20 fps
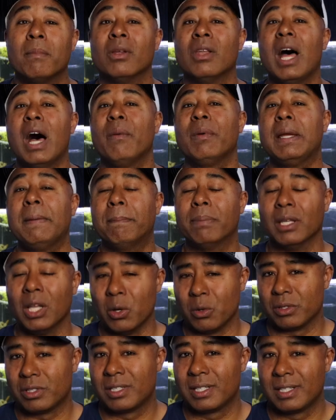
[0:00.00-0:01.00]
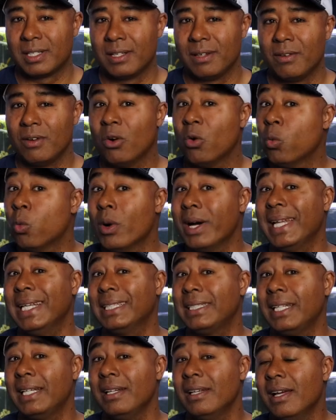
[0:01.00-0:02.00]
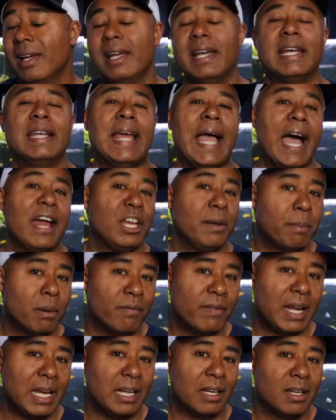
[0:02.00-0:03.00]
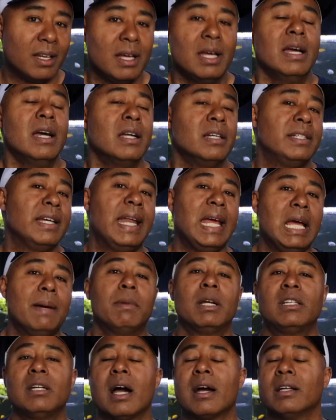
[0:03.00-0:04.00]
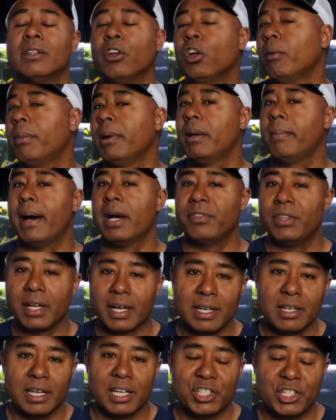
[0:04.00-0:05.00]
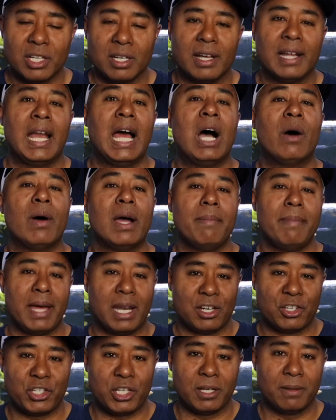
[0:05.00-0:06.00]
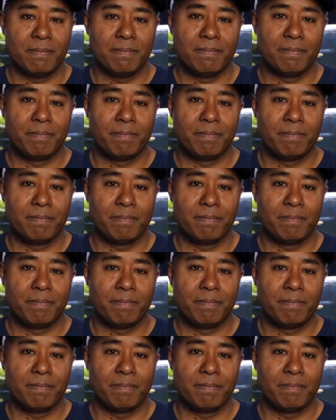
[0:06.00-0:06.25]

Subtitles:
Malawi bloat. What is it and how do you prevent it? Today I'm going to talk a little bit about the condition and how I manage it.